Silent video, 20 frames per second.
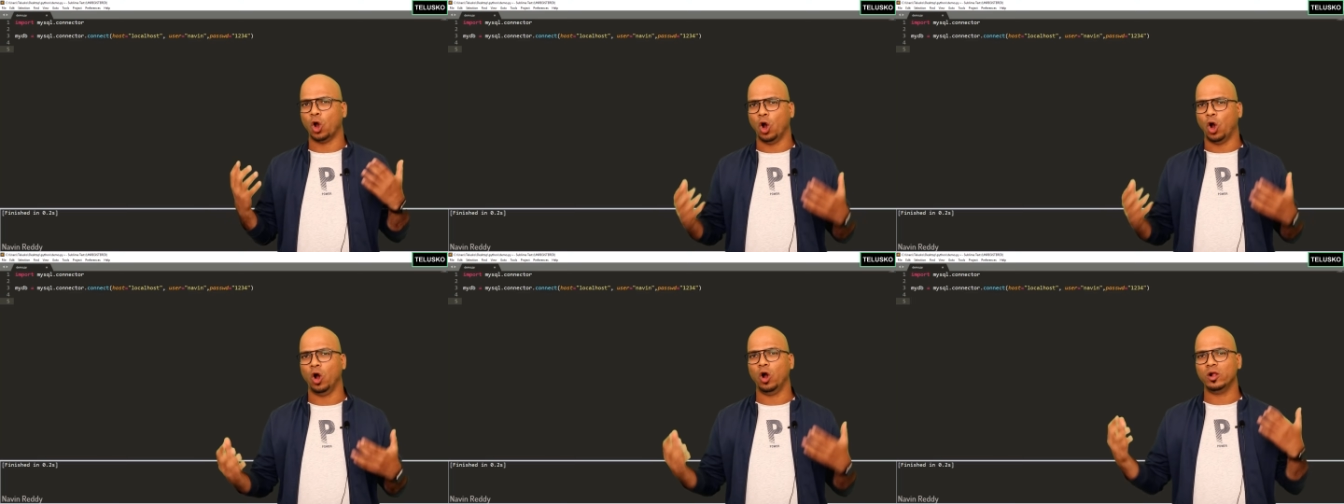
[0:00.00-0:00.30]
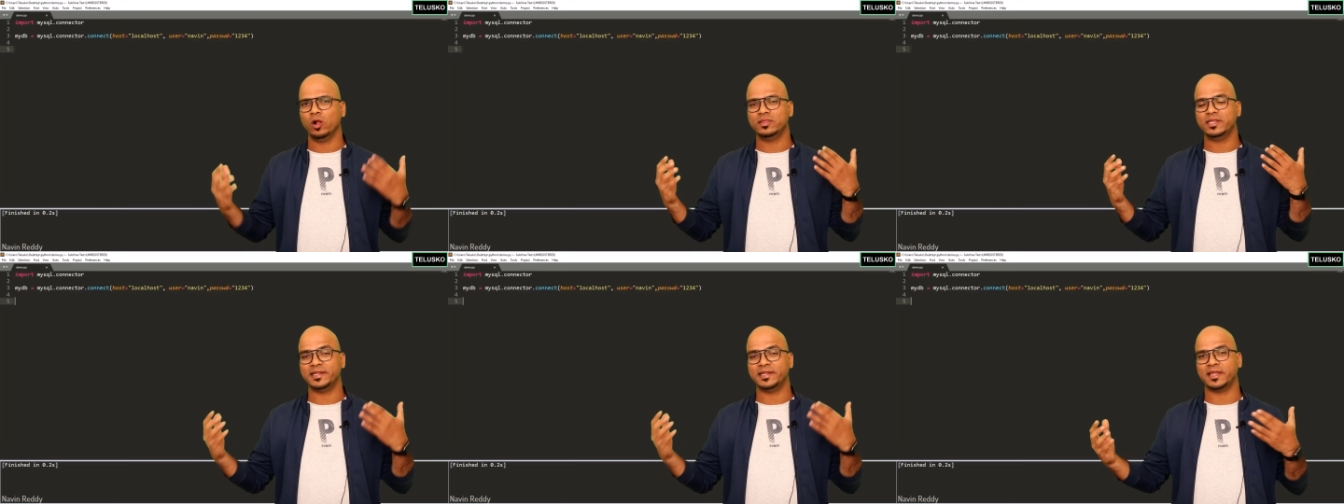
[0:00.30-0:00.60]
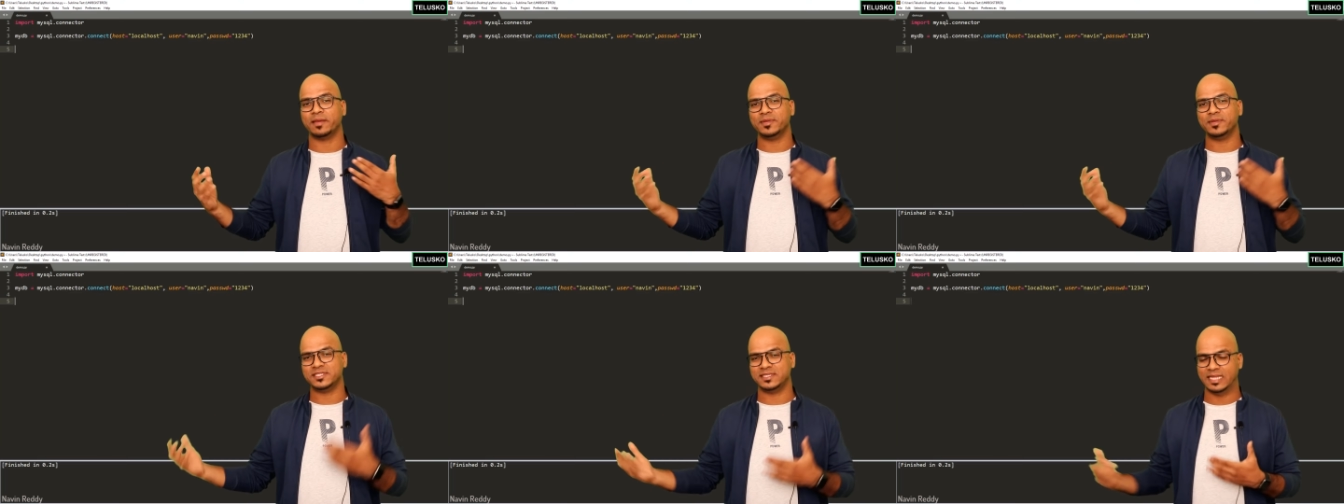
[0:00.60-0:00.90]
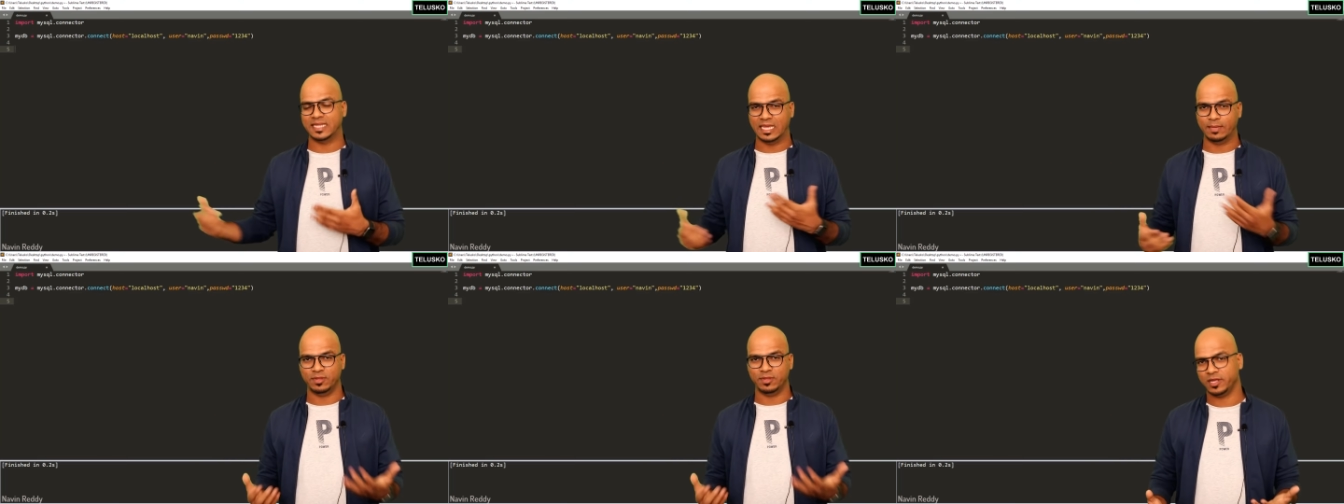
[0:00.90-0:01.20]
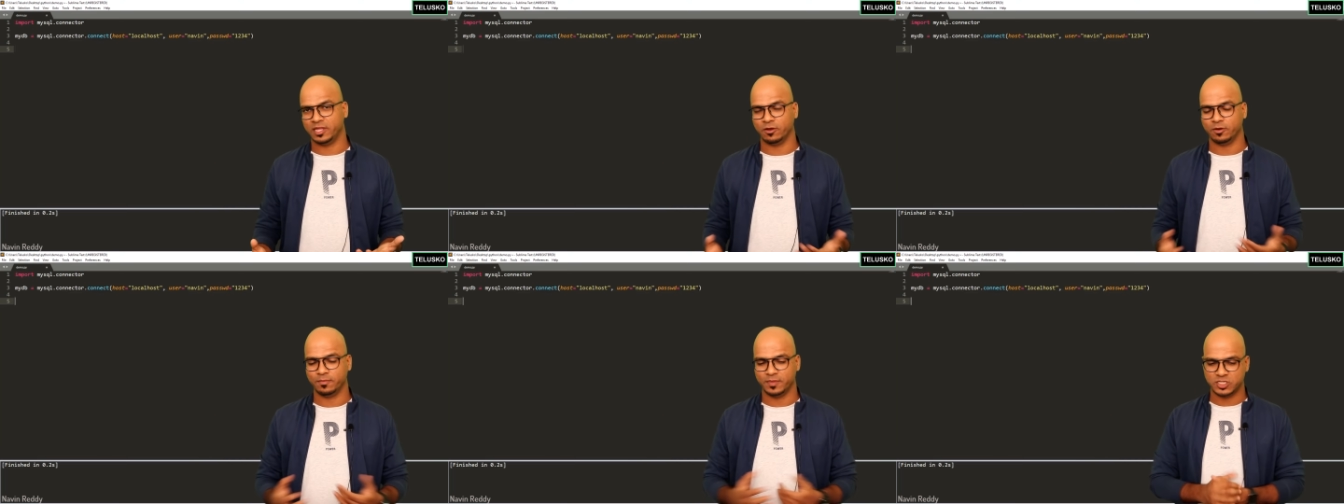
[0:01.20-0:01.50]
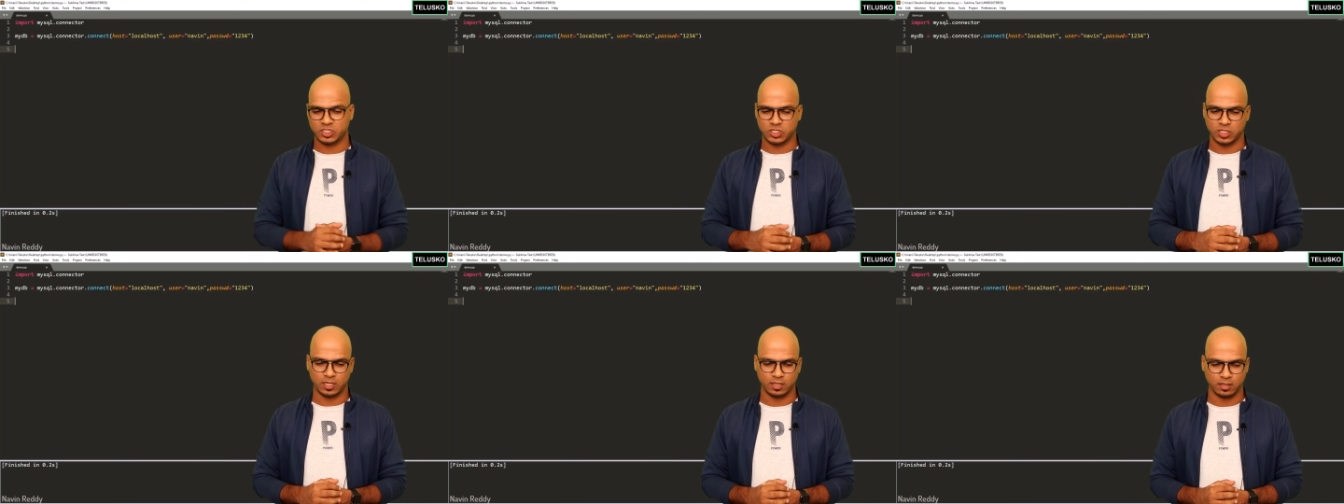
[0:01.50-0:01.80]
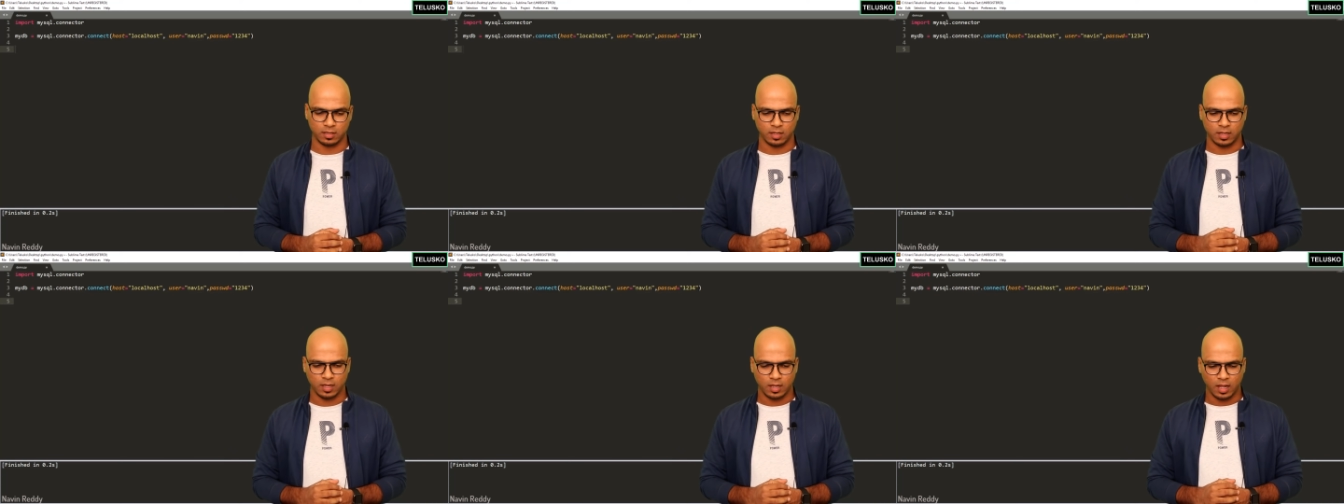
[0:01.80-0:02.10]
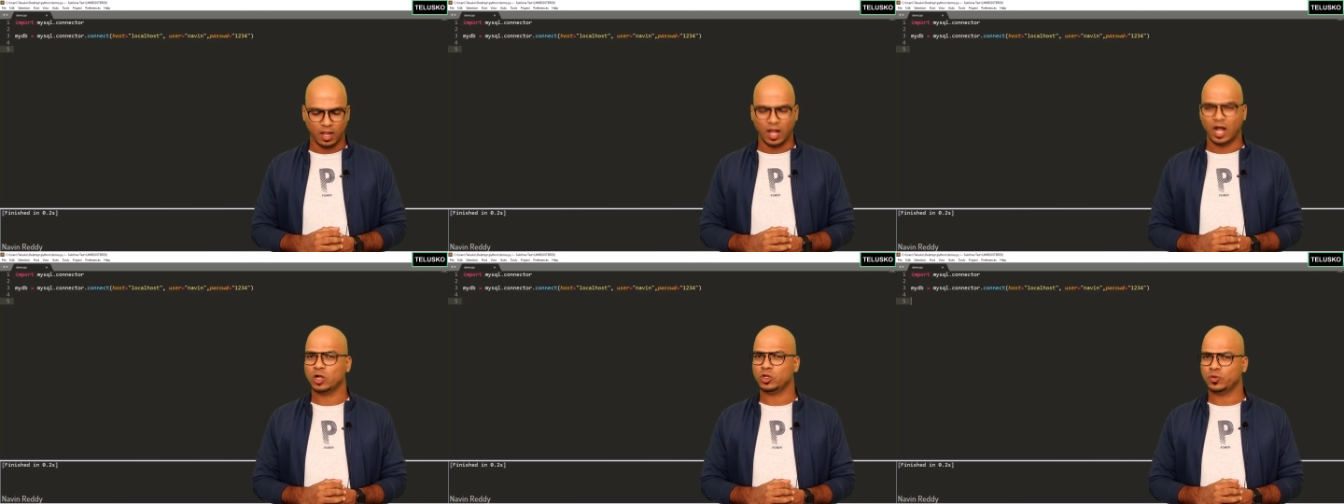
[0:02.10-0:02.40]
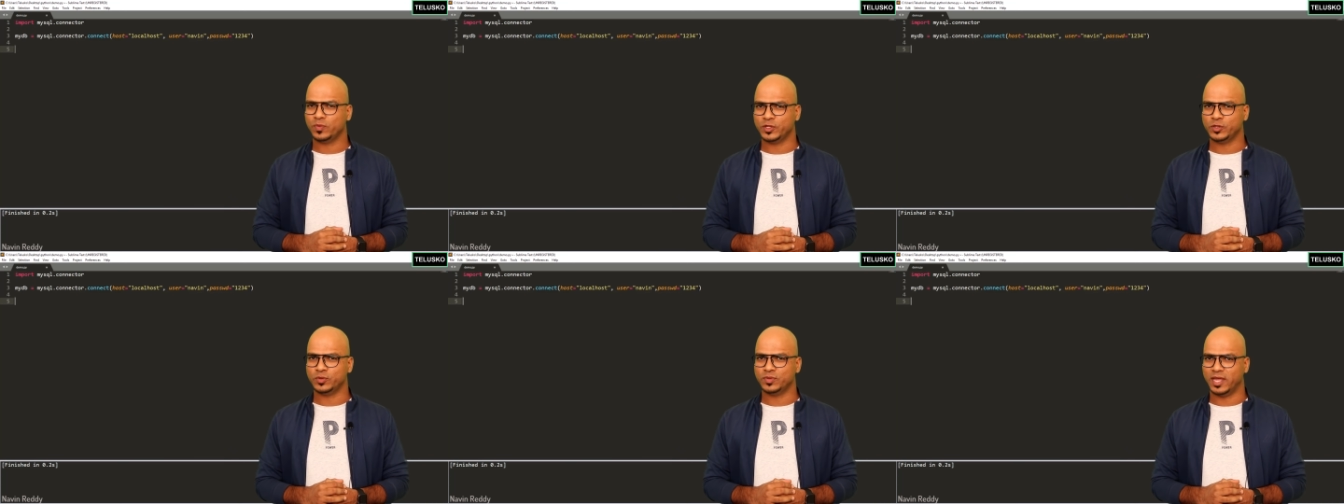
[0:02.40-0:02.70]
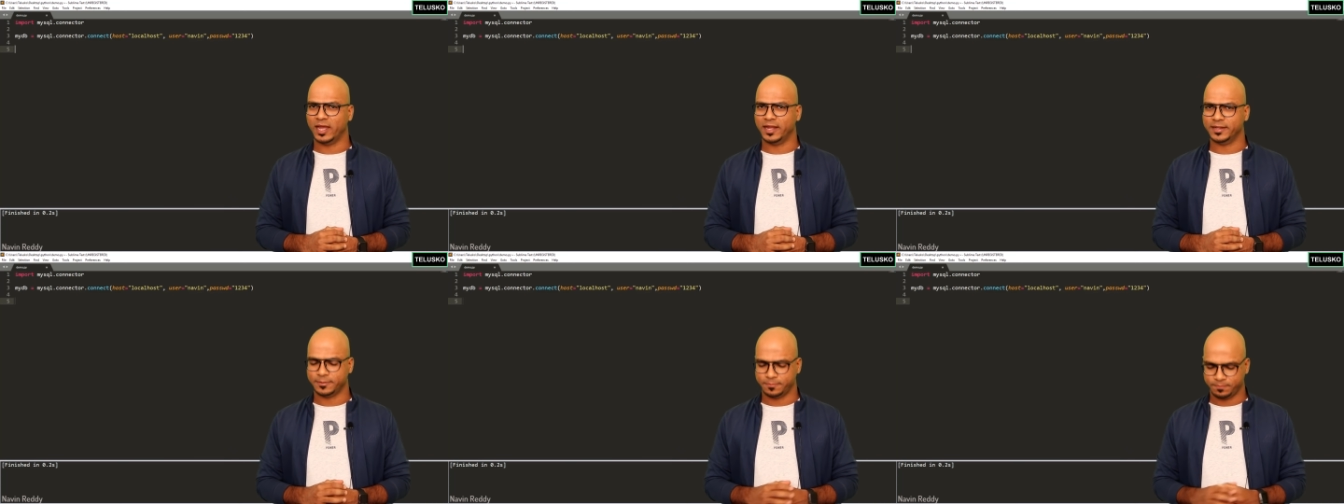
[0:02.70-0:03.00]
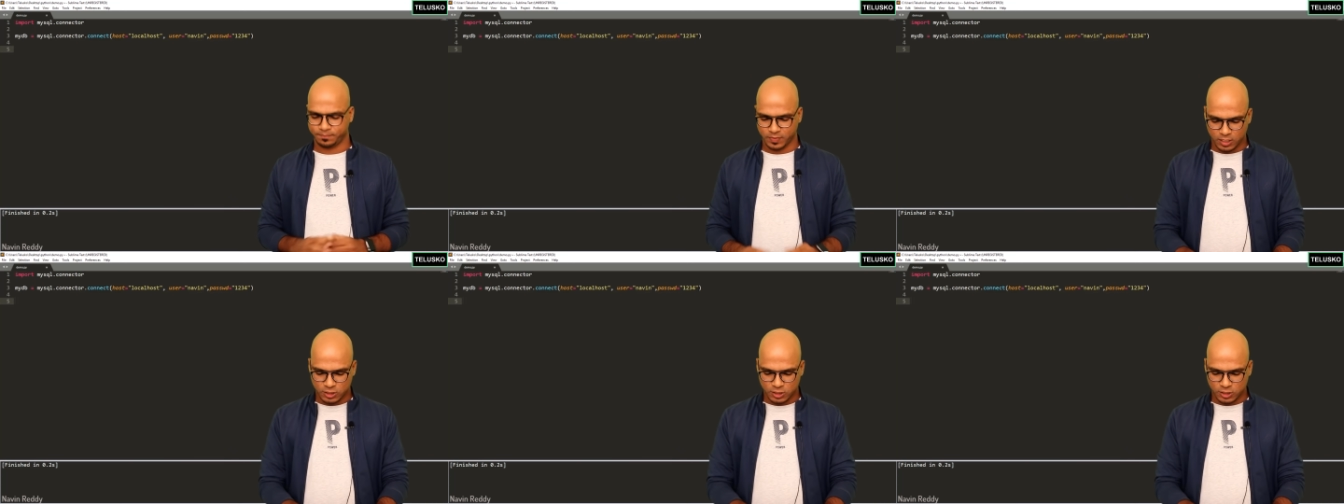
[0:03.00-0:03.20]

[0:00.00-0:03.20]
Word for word: all the database name in our machine. How do we do that?